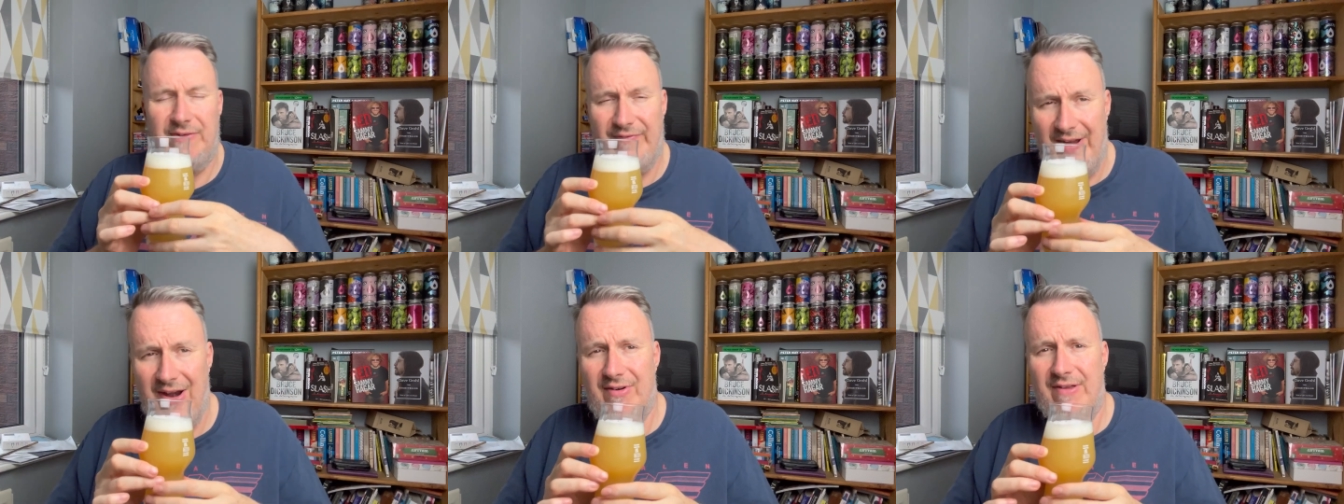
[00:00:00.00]

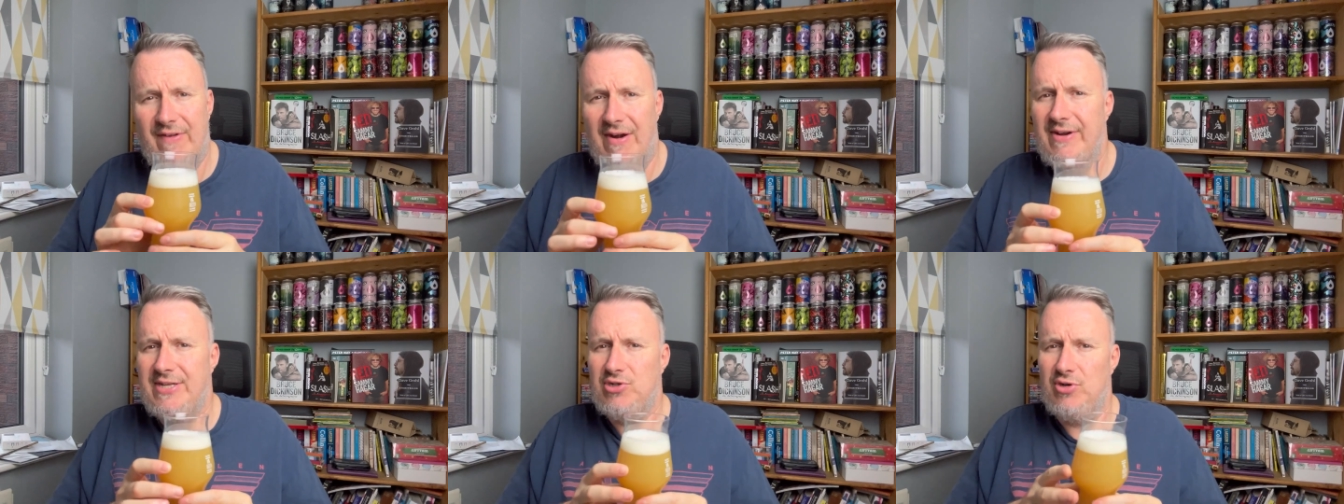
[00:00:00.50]
Very,
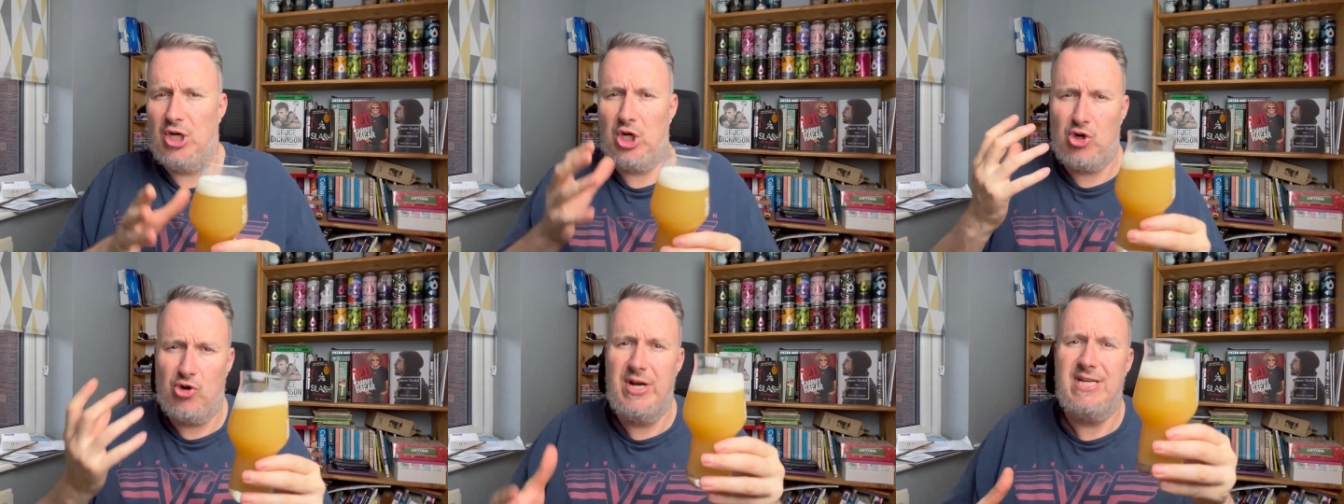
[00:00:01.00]
very sort of
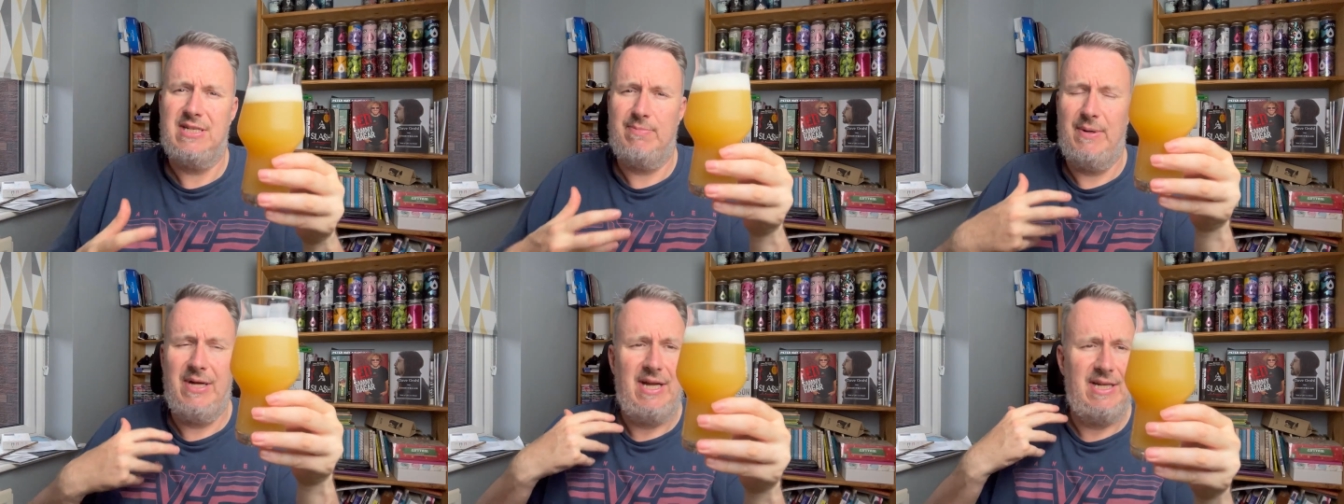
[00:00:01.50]
crisp
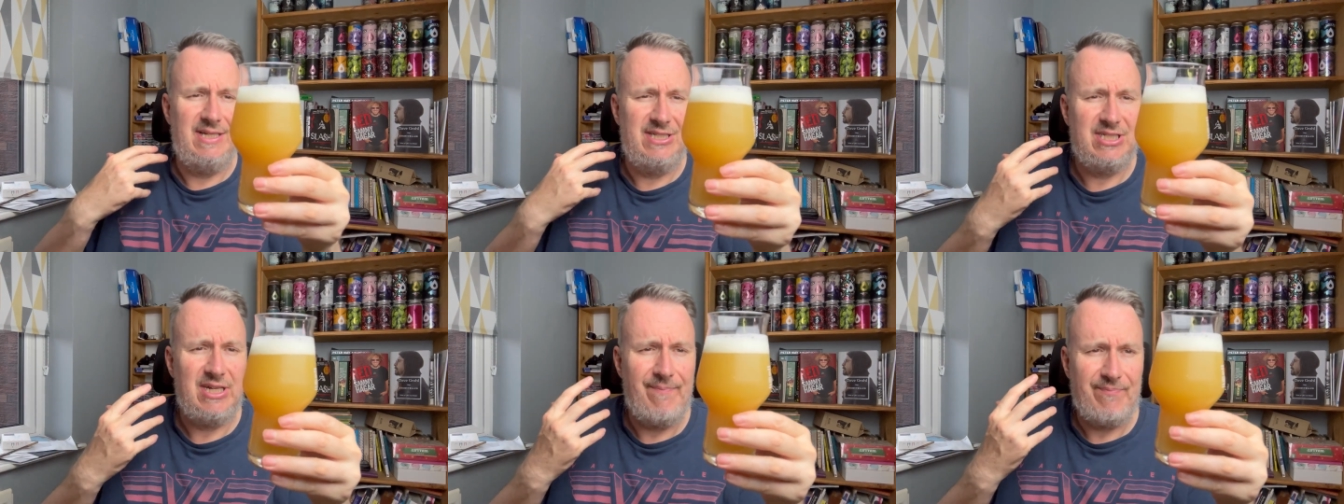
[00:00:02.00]
and
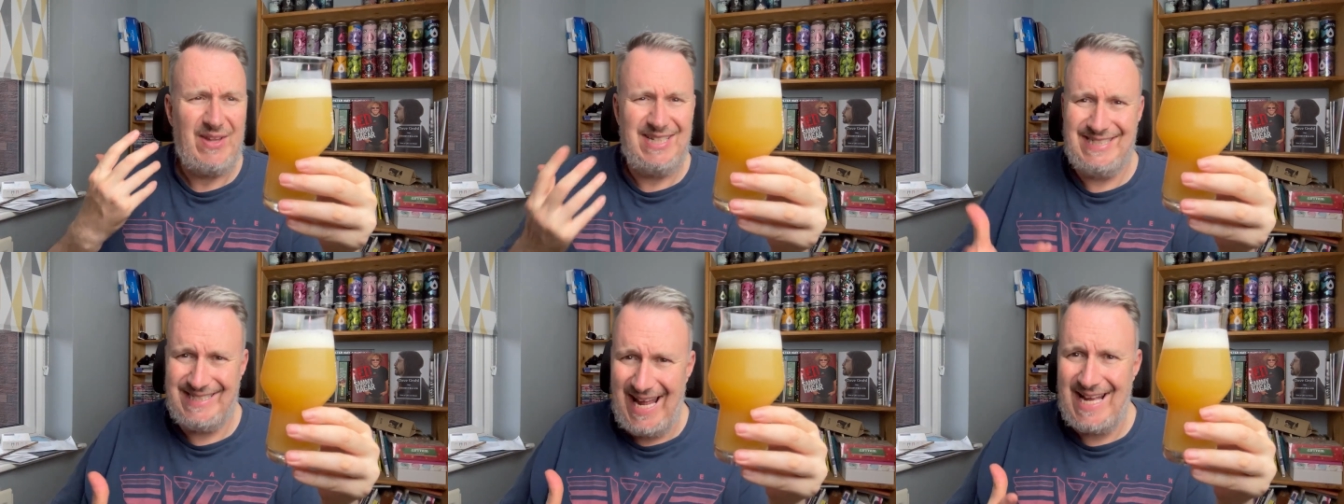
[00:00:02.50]

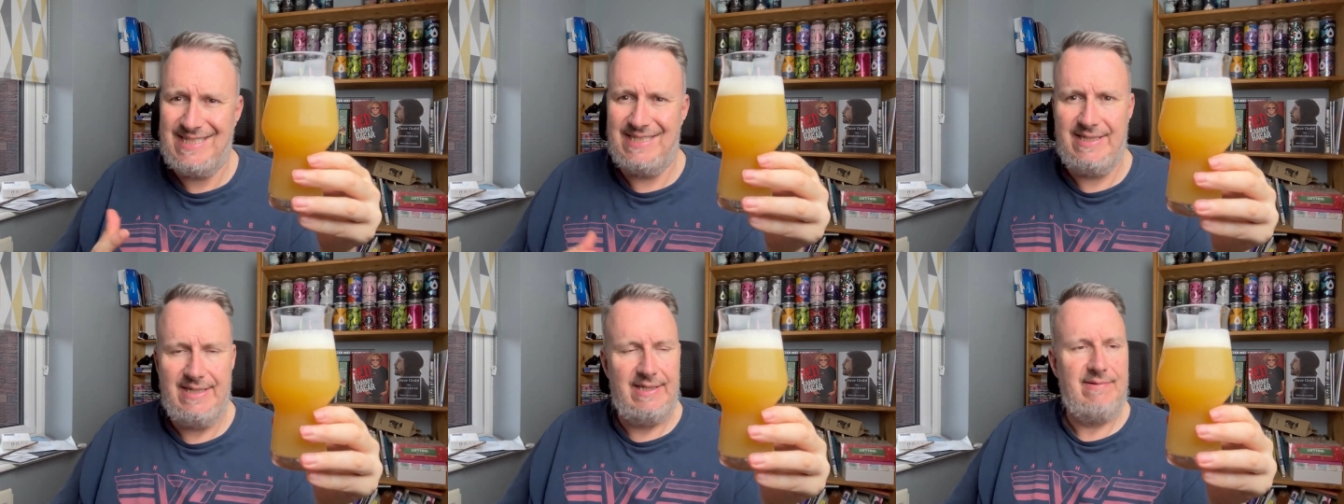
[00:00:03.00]

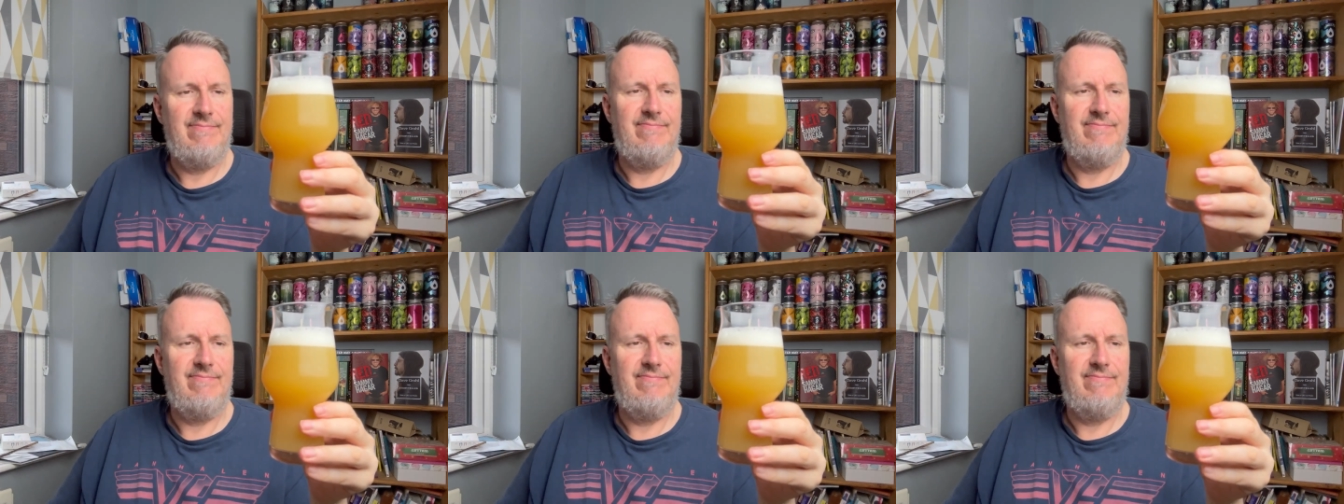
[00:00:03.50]
zesty.